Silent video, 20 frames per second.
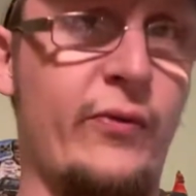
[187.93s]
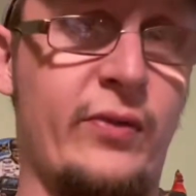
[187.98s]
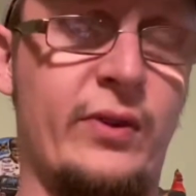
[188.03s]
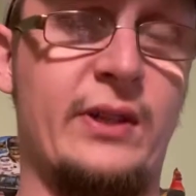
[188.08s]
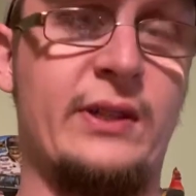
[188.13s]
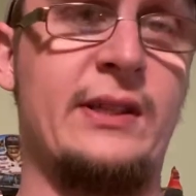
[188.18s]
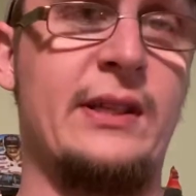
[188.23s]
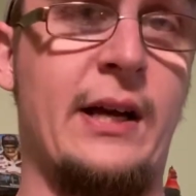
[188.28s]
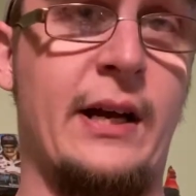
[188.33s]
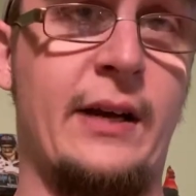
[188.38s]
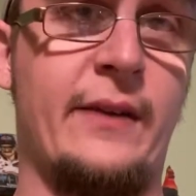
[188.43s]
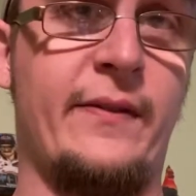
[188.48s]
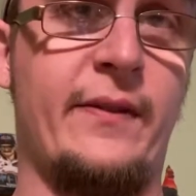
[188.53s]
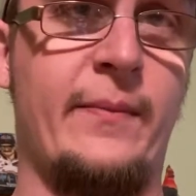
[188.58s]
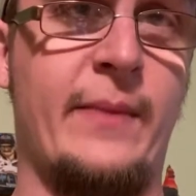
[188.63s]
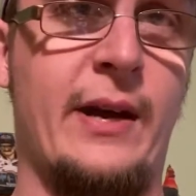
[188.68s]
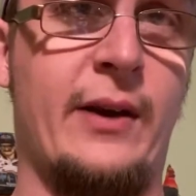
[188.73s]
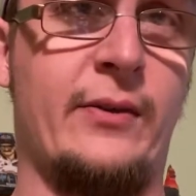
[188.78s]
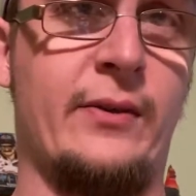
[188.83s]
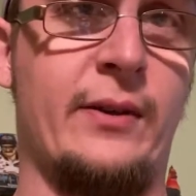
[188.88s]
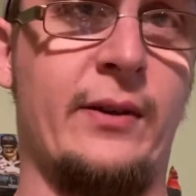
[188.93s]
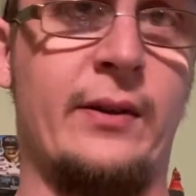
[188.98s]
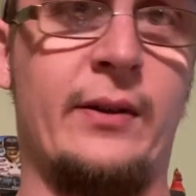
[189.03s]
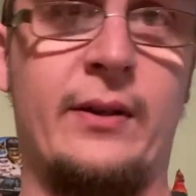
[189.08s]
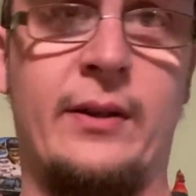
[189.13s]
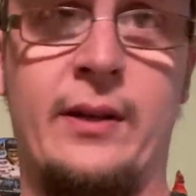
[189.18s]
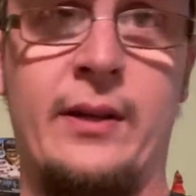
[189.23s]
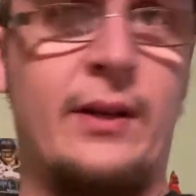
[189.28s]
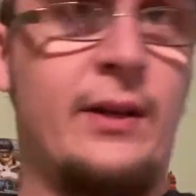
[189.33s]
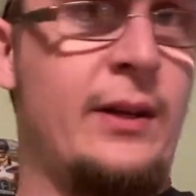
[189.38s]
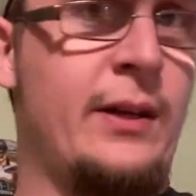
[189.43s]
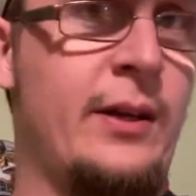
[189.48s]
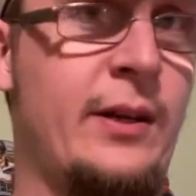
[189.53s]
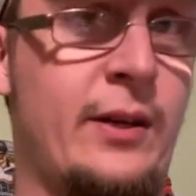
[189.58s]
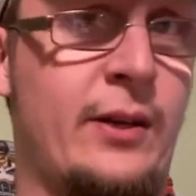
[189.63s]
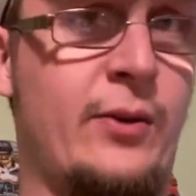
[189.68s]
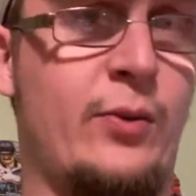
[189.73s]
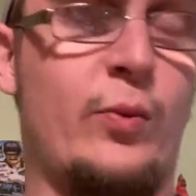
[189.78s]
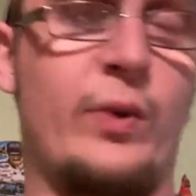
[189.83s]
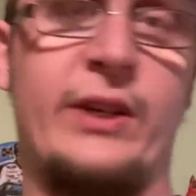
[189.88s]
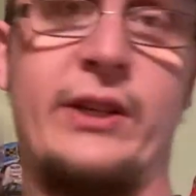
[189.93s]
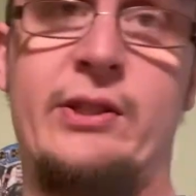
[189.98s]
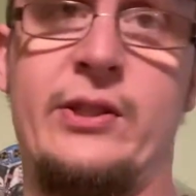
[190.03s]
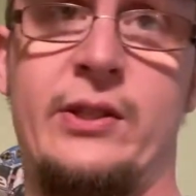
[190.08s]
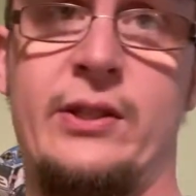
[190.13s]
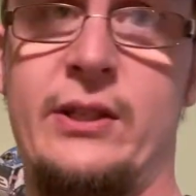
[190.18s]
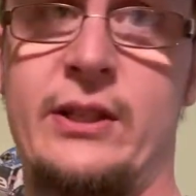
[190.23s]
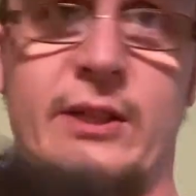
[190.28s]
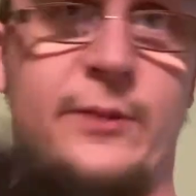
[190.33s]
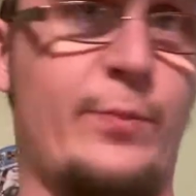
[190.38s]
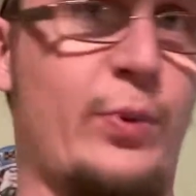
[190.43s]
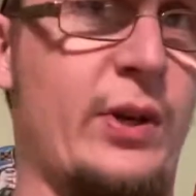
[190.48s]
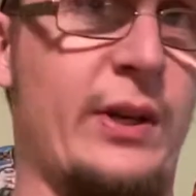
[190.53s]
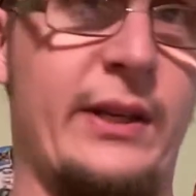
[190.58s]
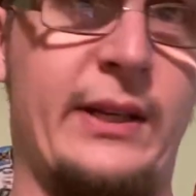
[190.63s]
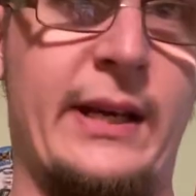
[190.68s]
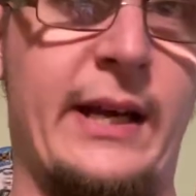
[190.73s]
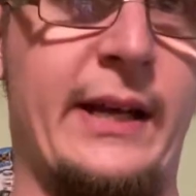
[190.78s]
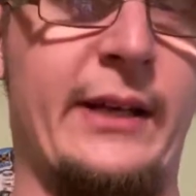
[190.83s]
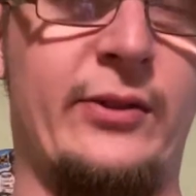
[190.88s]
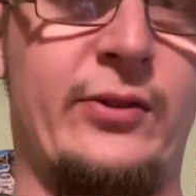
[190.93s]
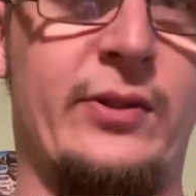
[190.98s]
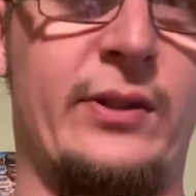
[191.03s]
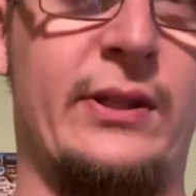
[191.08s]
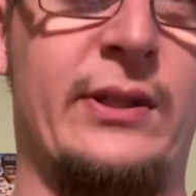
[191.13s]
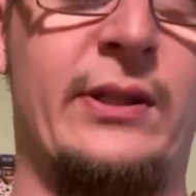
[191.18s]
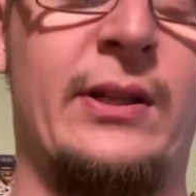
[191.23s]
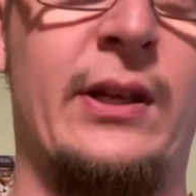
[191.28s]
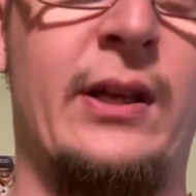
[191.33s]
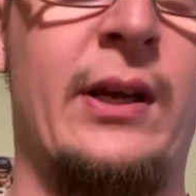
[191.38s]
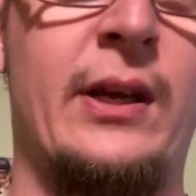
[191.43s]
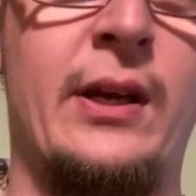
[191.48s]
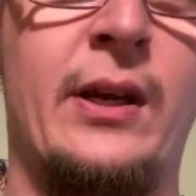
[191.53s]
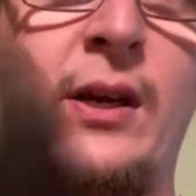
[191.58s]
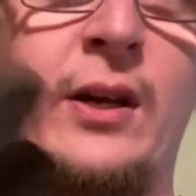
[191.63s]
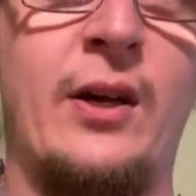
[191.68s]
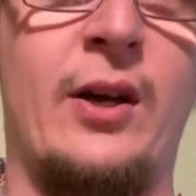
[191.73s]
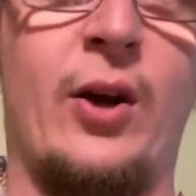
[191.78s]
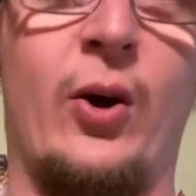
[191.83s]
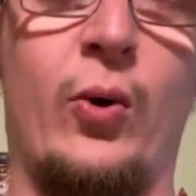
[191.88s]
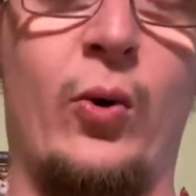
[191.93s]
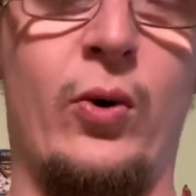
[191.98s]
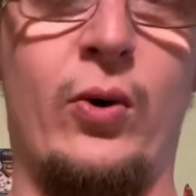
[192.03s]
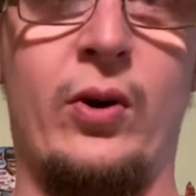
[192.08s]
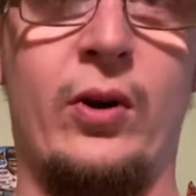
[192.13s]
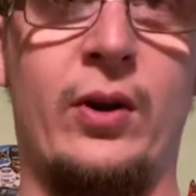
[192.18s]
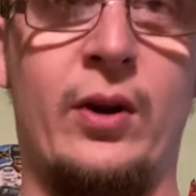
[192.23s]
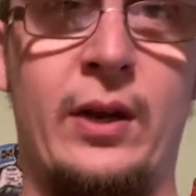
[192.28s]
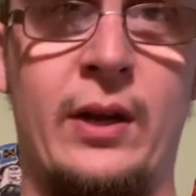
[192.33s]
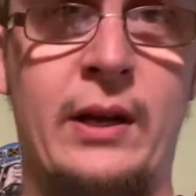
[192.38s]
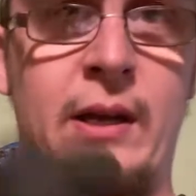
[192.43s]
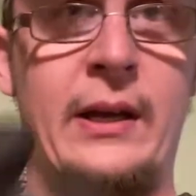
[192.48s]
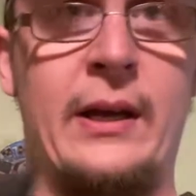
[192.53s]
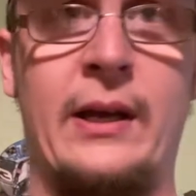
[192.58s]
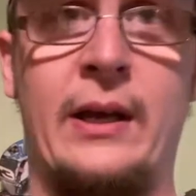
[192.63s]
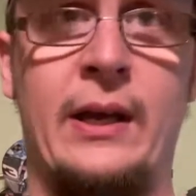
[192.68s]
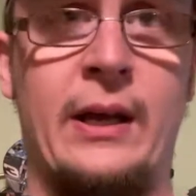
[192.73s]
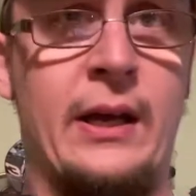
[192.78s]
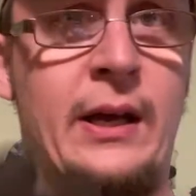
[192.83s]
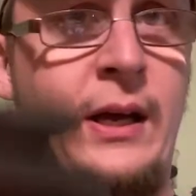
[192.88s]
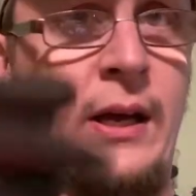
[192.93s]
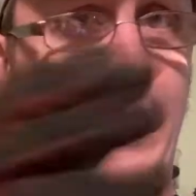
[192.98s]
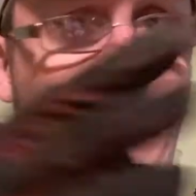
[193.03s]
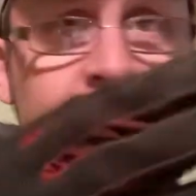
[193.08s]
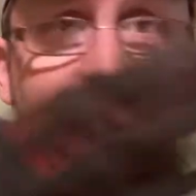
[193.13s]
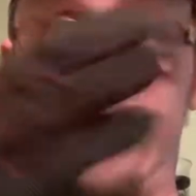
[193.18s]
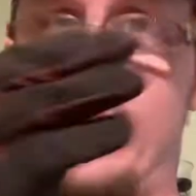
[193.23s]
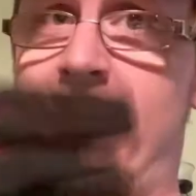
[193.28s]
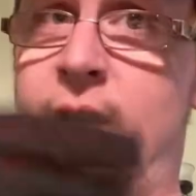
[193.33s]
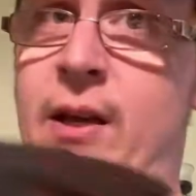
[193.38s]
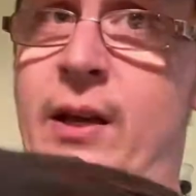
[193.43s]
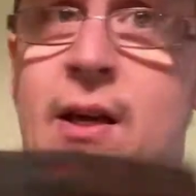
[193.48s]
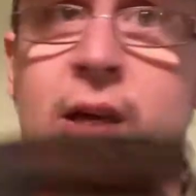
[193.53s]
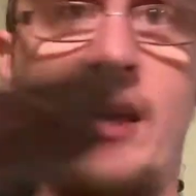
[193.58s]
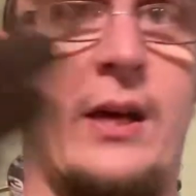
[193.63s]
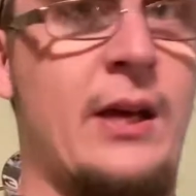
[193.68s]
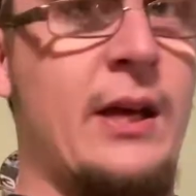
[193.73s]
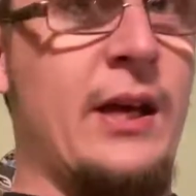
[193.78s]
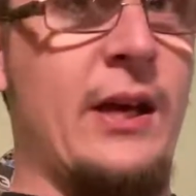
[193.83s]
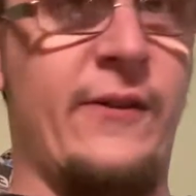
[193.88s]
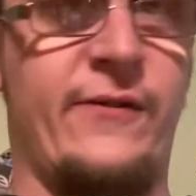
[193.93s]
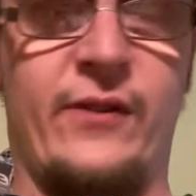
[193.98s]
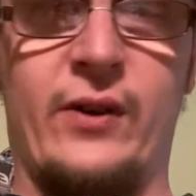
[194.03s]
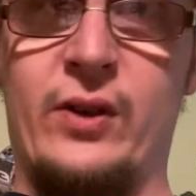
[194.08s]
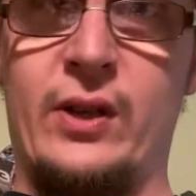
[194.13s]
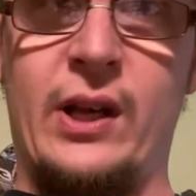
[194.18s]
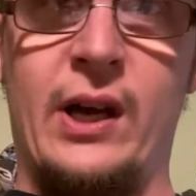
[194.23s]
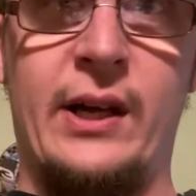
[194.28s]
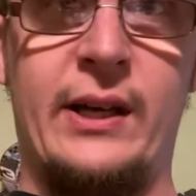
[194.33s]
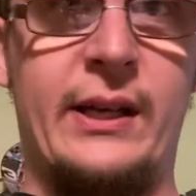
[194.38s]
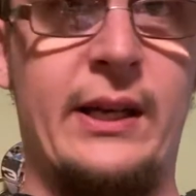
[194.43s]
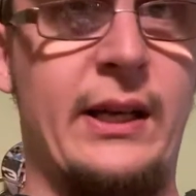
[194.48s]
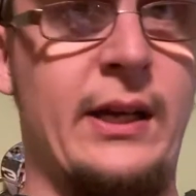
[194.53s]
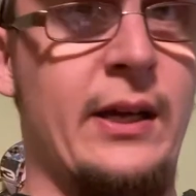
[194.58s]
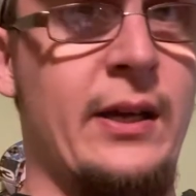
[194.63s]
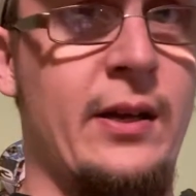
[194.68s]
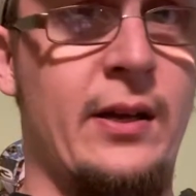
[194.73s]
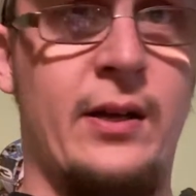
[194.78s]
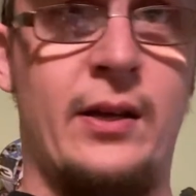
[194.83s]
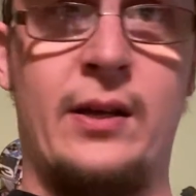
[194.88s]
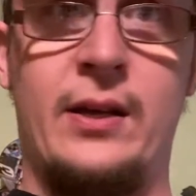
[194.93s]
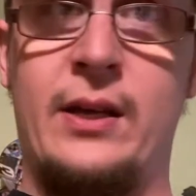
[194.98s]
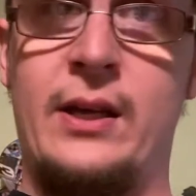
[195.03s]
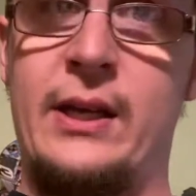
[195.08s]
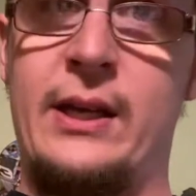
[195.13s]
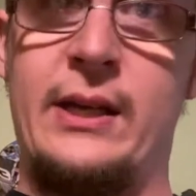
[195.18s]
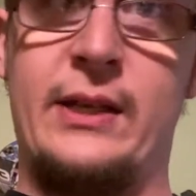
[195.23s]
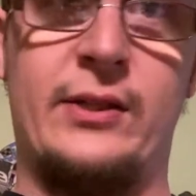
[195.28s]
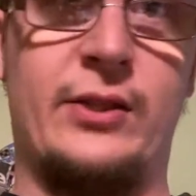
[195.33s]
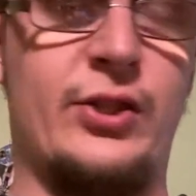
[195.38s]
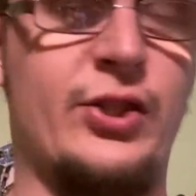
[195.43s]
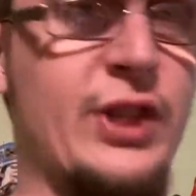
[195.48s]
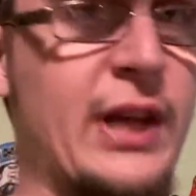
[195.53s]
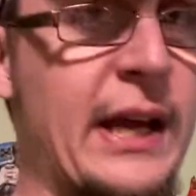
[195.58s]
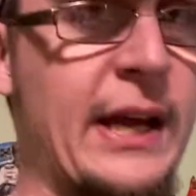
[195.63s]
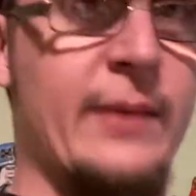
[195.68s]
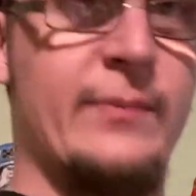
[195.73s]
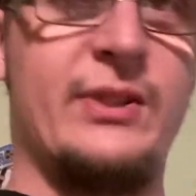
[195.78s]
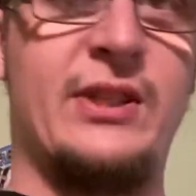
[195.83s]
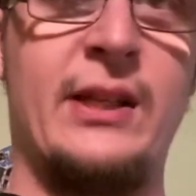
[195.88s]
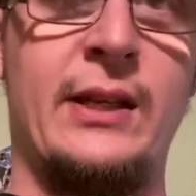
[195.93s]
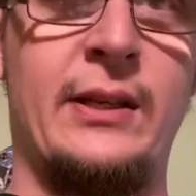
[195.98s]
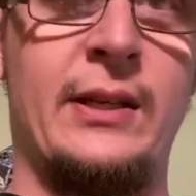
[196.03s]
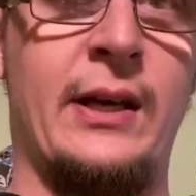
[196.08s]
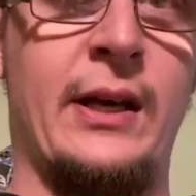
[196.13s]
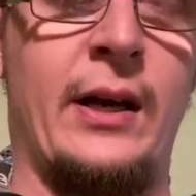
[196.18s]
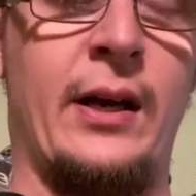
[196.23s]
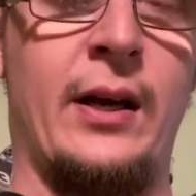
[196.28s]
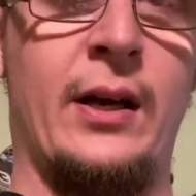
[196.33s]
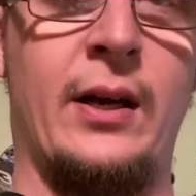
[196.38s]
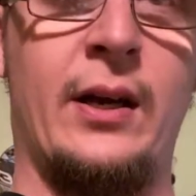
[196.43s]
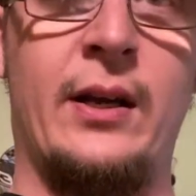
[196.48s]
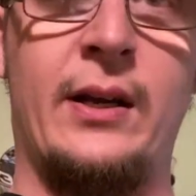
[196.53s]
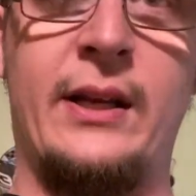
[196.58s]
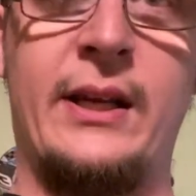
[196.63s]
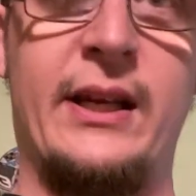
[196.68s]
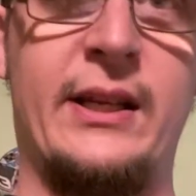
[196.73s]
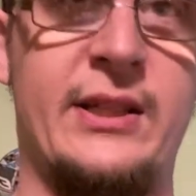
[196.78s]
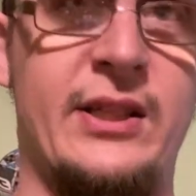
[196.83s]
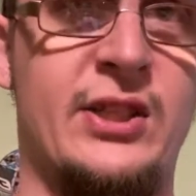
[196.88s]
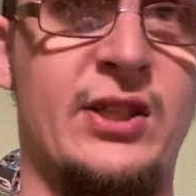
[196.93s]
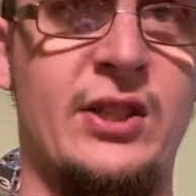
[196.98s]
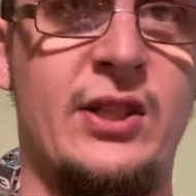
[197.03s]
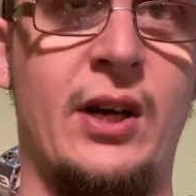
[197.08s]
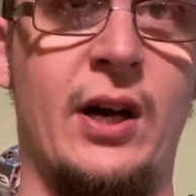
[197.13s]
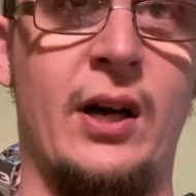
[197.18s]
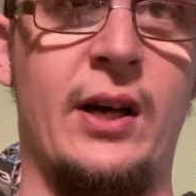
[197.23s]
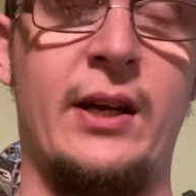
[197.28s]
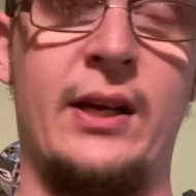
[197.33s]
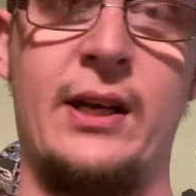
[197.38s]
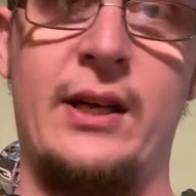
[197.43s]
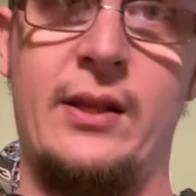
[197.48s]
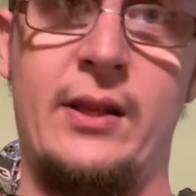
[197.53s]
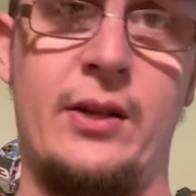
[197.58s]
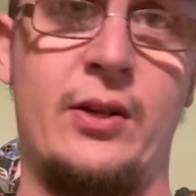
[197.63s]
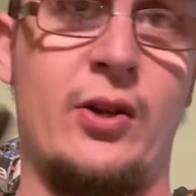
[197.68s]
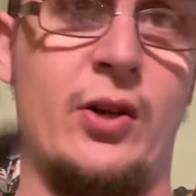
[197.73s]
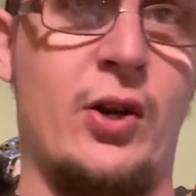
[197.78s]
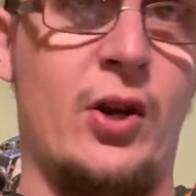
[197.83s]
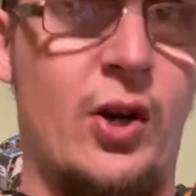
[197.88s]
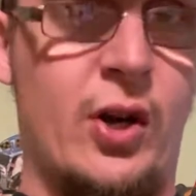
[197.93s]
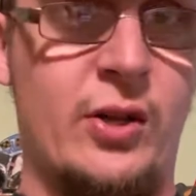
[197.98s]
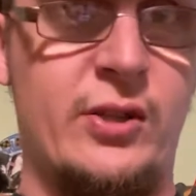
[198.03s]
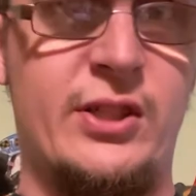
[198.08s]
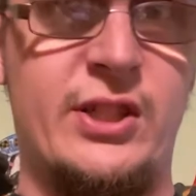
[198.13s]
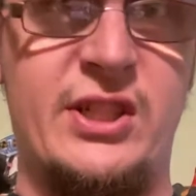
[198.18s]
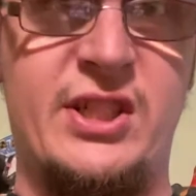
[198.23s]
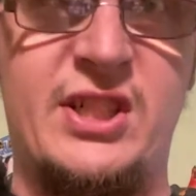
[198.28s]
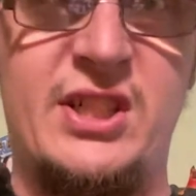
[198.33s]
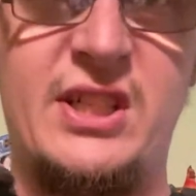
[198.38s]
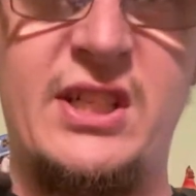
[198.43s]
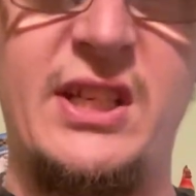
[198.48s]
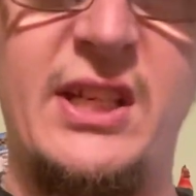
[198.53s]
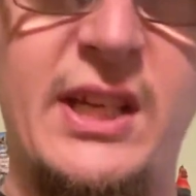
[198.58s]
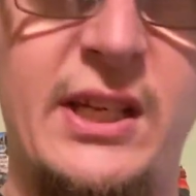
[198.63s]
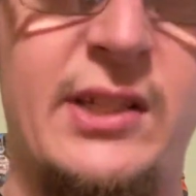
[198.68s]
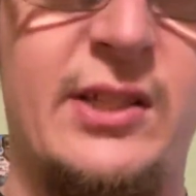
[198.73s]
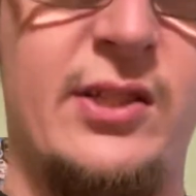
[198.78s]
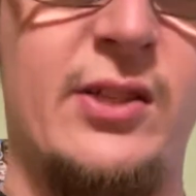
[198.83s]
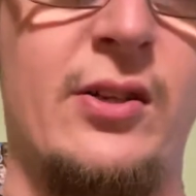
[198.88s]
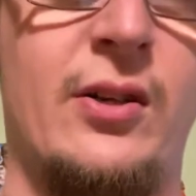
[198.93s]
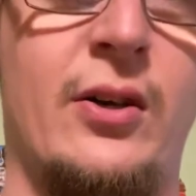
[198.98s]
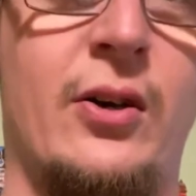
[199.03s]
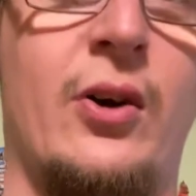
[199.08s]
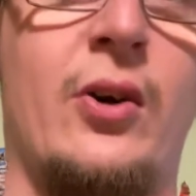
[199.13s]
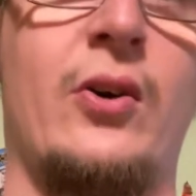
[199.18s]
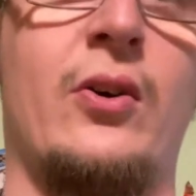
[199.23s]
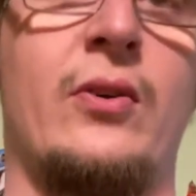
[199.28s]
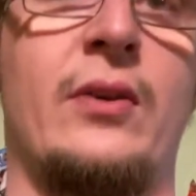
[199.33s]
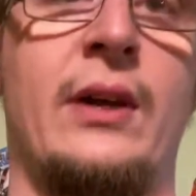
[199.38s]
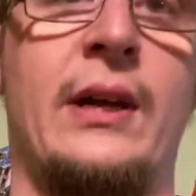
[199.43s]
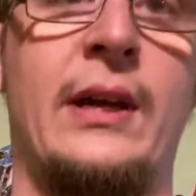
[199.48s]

the side of the mountain, which is pretty dangerous. Or if you're lucky, it jams in there, gets stuck, and then your car just skids to a halt.